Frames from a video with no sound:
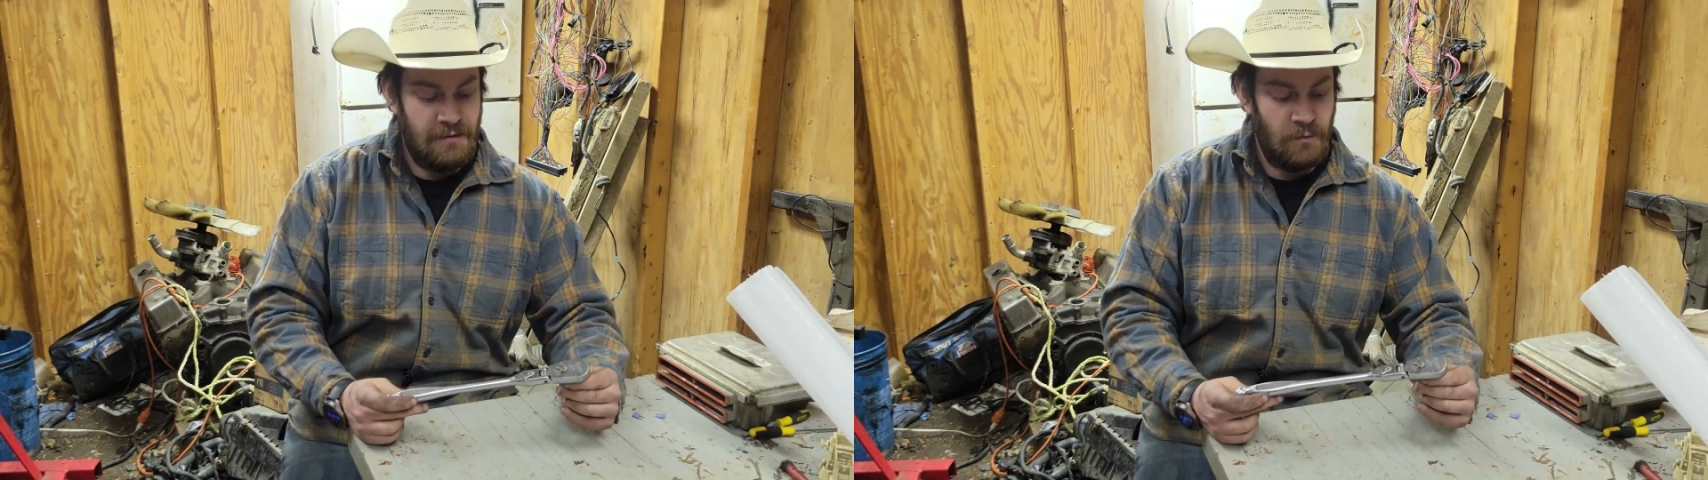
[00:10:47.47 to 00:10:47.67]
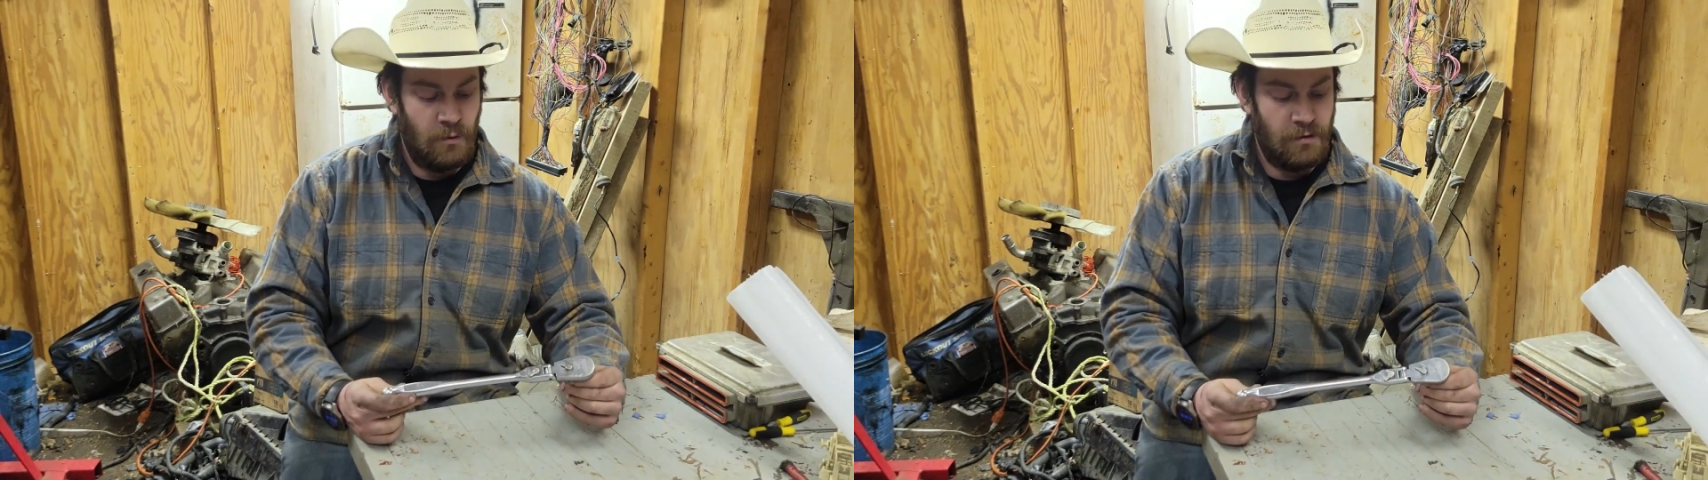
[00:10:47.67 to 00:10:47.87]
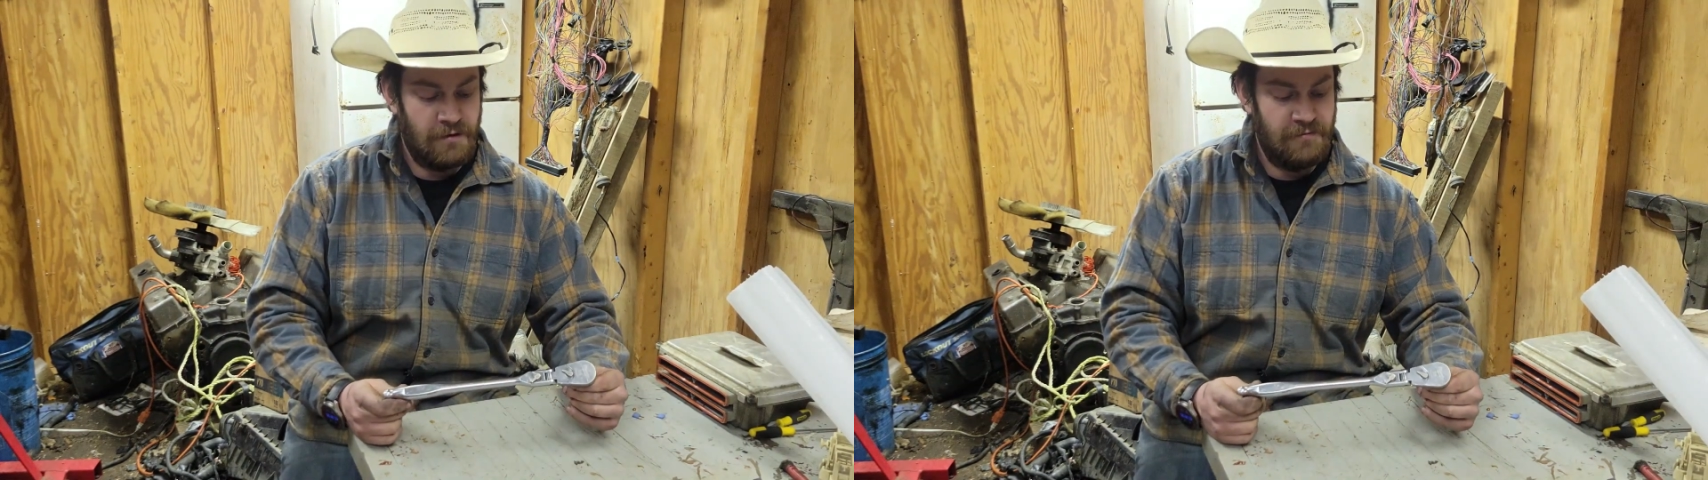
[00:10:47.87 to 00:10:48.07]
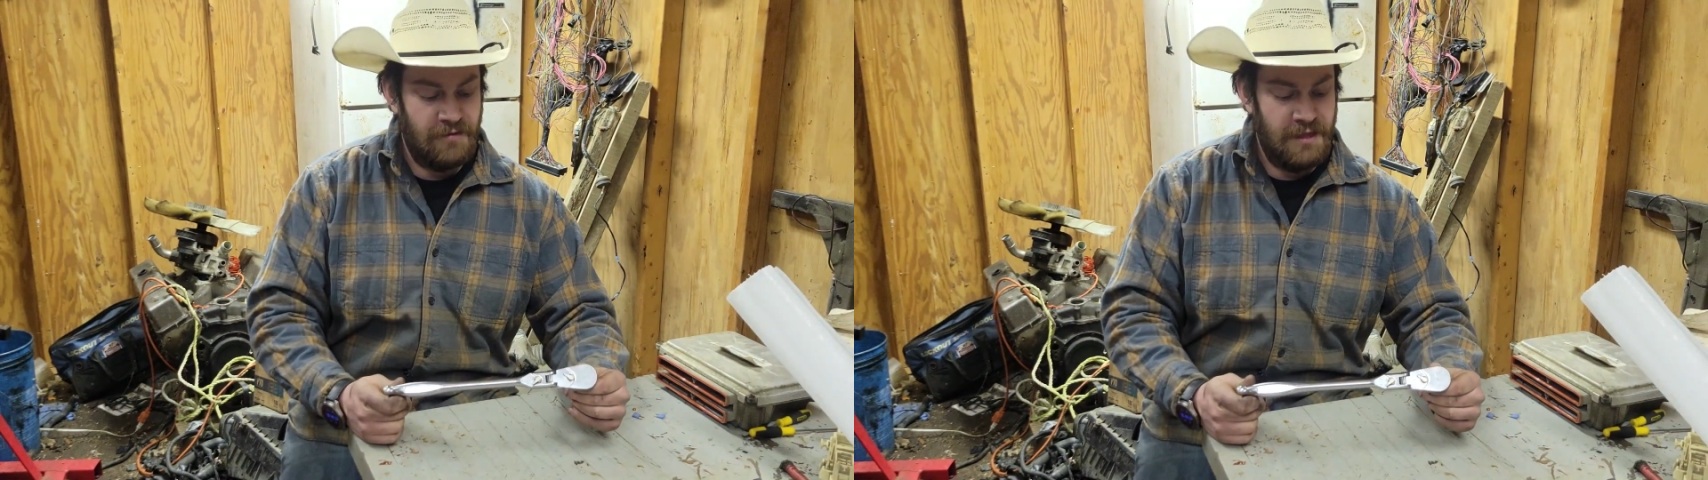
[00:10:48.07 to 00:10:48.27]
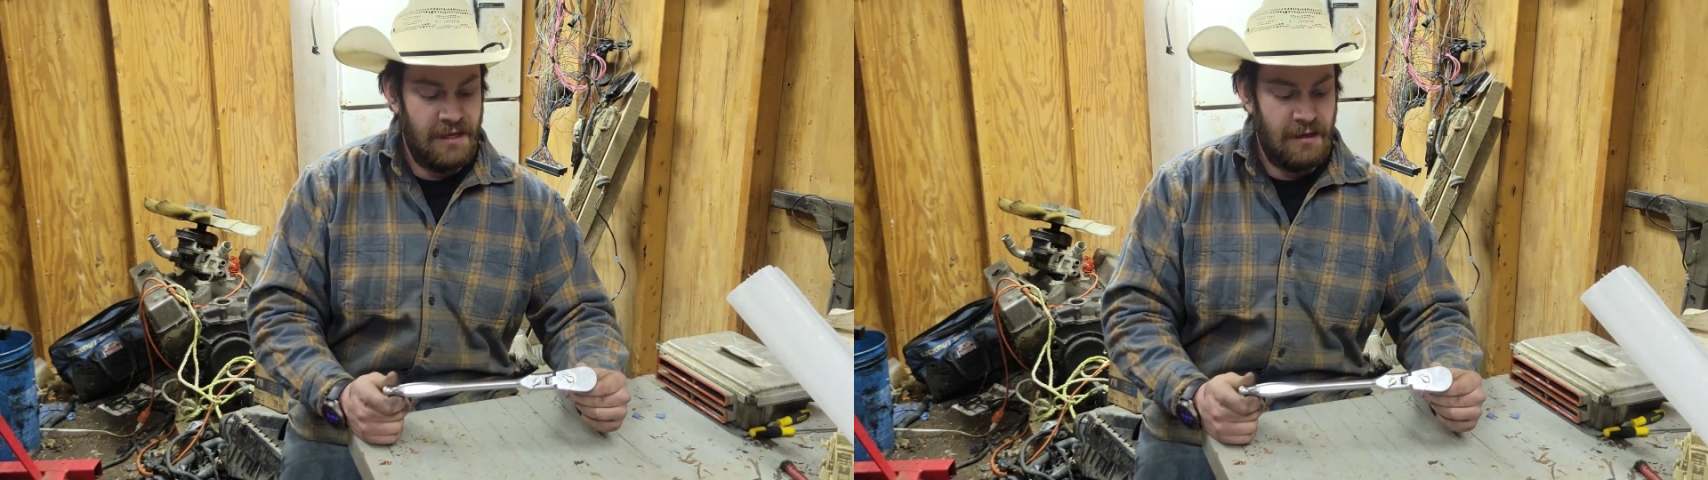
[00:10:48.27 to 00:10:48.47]
more of
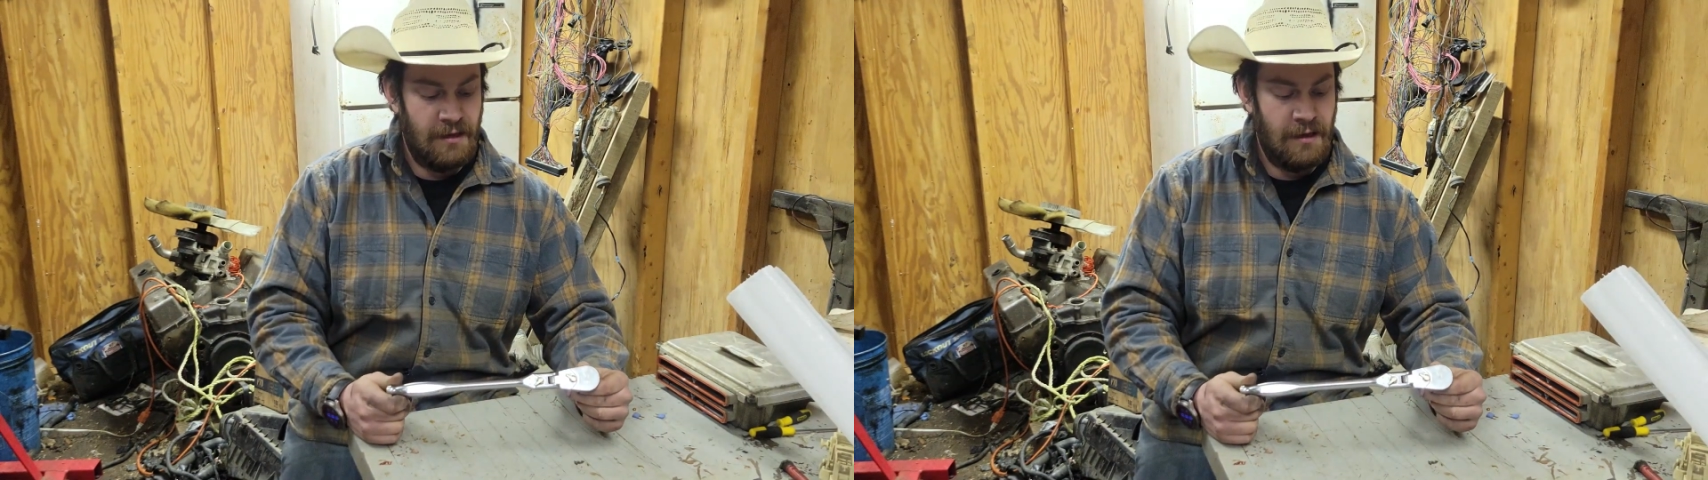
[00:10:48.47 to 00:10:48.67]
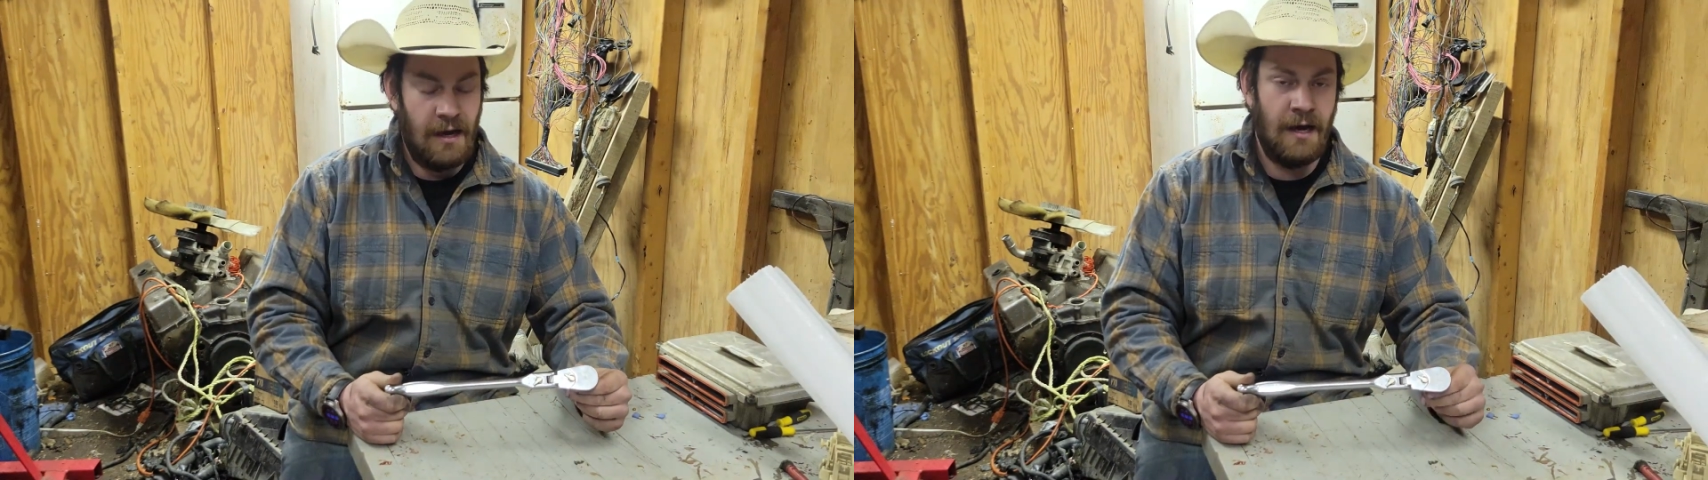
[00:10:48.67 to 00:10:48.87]
the